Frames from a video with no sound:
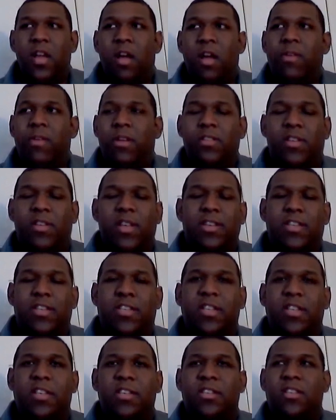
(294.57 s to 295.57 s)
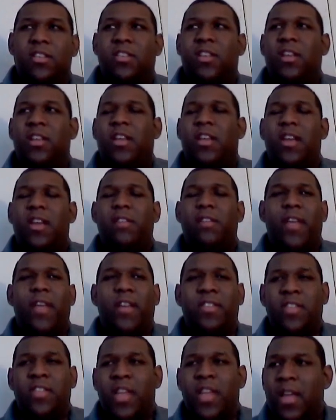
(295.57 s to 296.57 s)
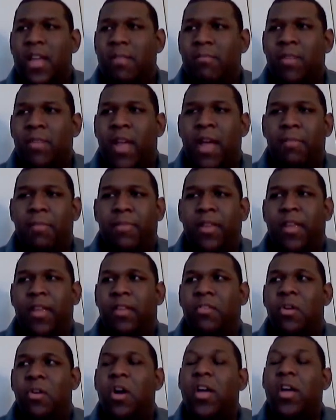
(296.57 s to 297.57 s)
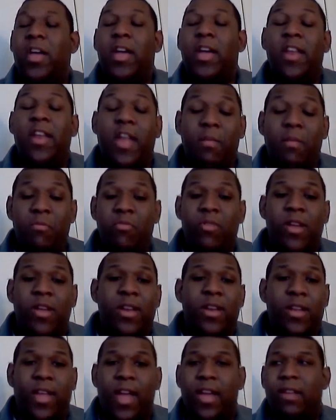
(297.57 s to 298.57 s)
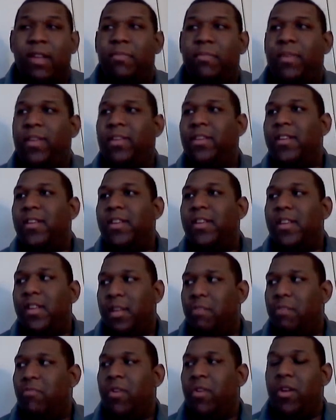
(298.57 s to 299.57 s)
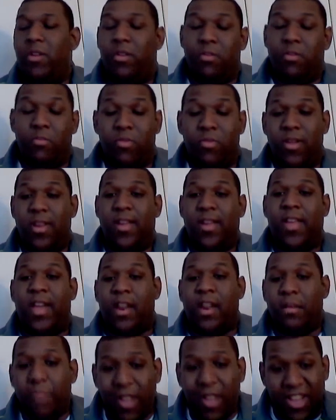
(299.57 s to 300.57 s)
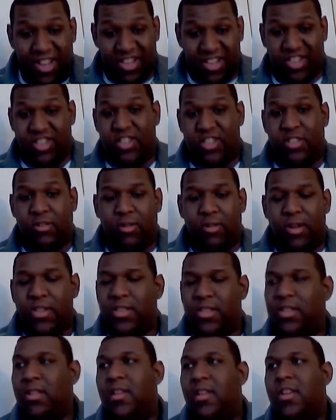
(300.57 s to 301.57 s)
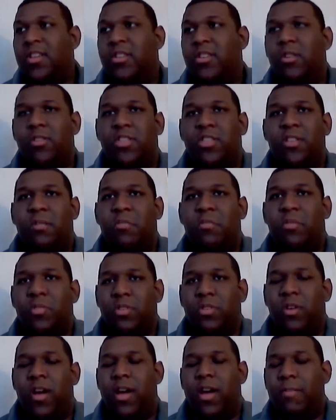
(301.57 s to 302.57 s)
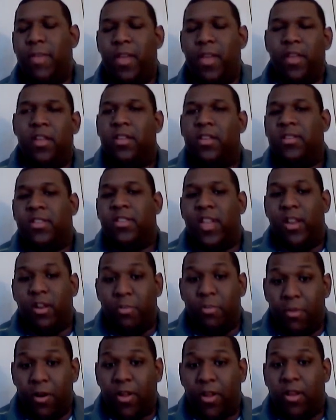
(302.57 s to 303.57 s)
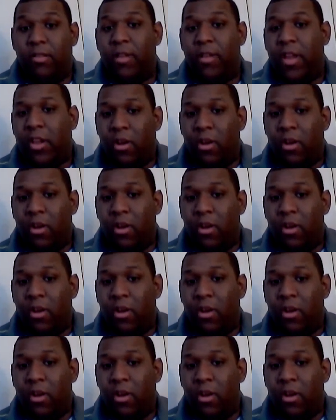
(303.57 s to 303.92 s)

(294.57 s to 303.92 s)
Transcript: We also get to see that there's some kind of exam happening again at Mugen Academy. And we all know Mugen Academy is the source. So Ami, Sailor Mercury,